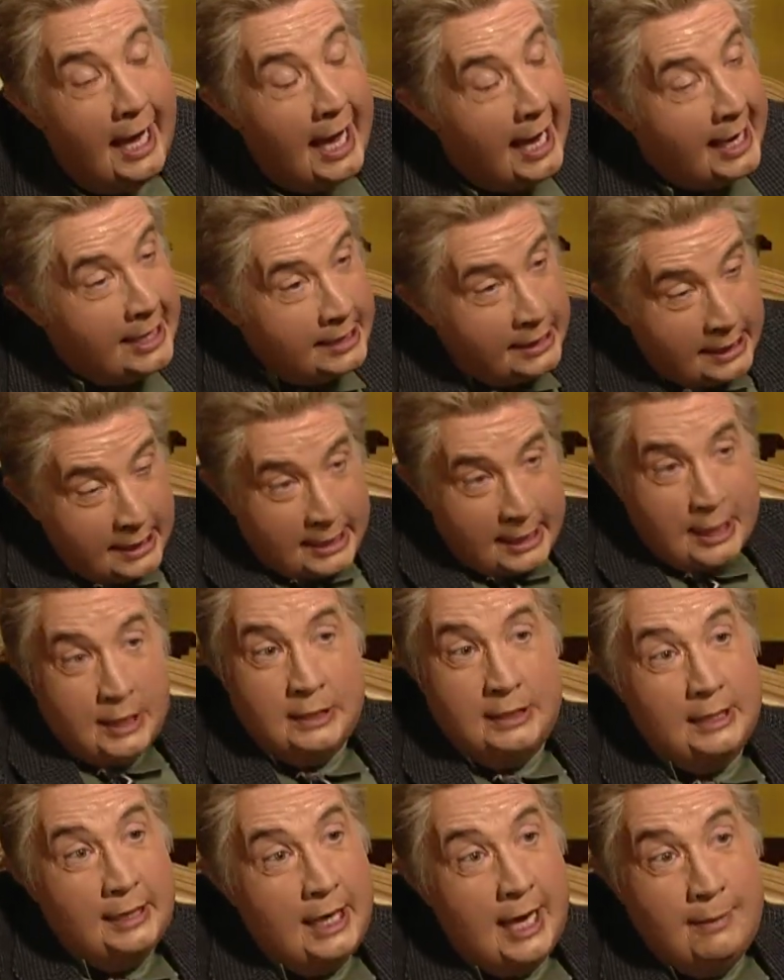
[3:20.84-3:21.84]
And she knows
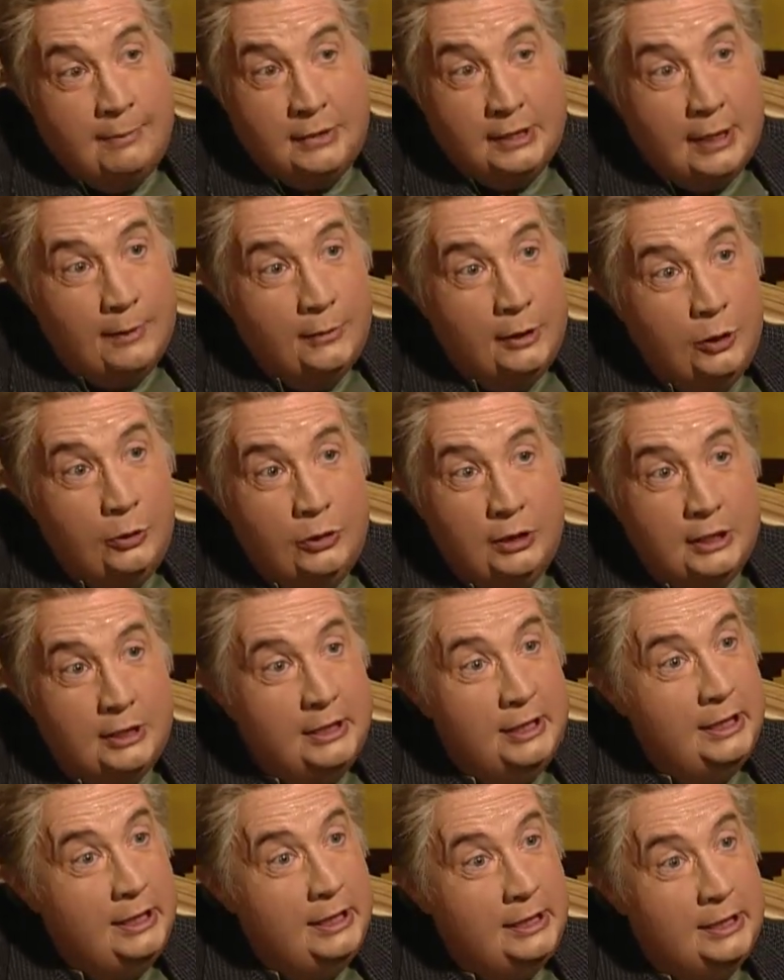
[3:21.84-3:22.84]
that I'm someone who just
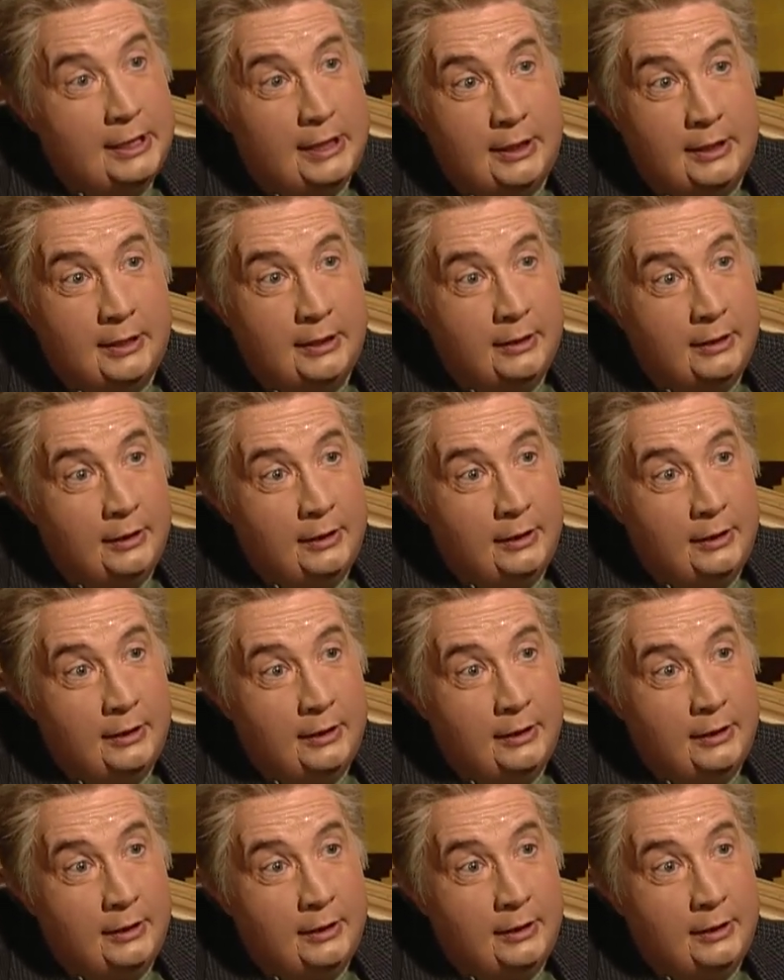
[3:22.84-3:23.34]
needs it.